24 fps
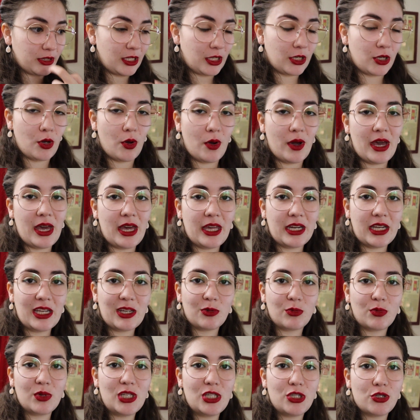then go ahead
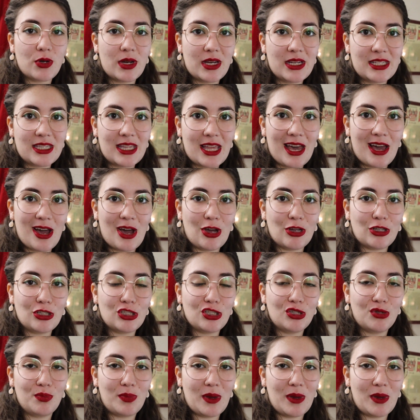and retrace that onto